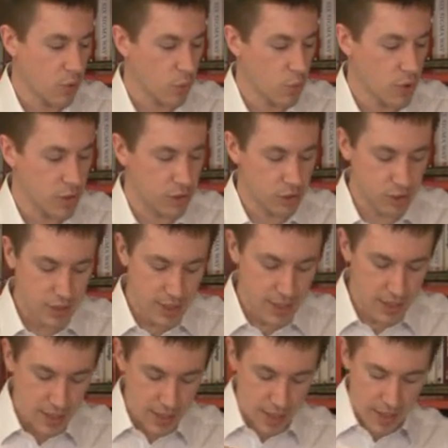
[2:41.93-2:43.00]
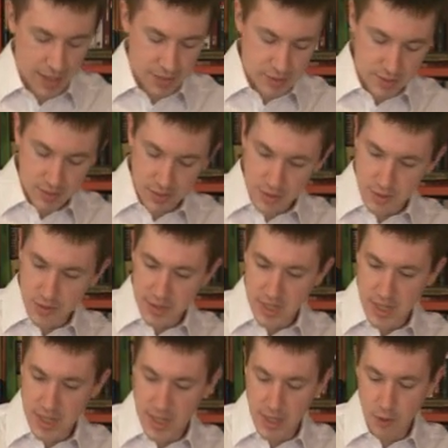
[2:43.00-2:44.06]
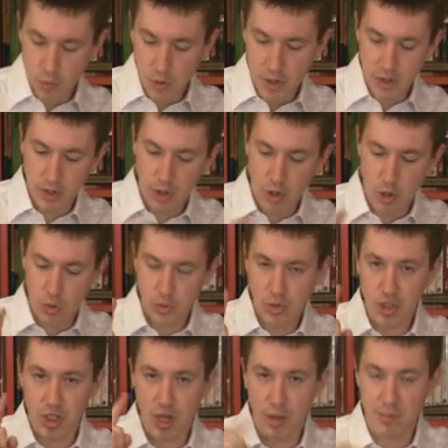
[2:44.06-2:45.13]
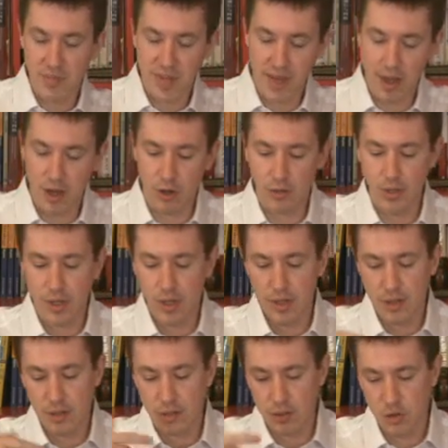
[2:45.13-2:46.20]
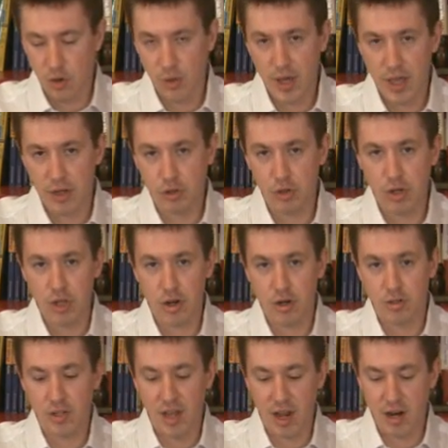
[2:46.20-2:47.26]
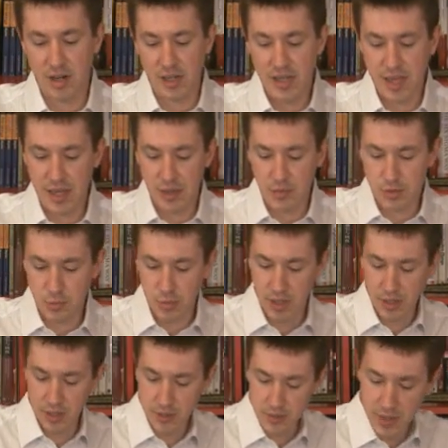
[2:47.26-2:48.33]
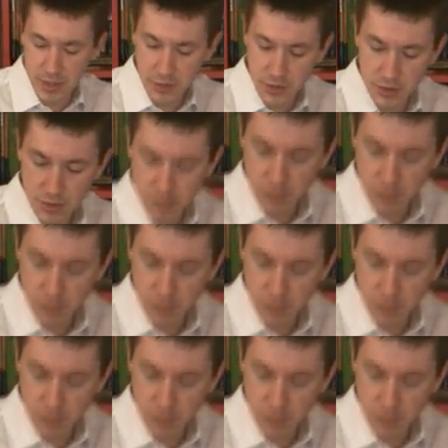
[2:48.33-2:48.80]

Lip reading: we're looking at this tea. We're going to jump now. Go ahead and look at our leaves, because that's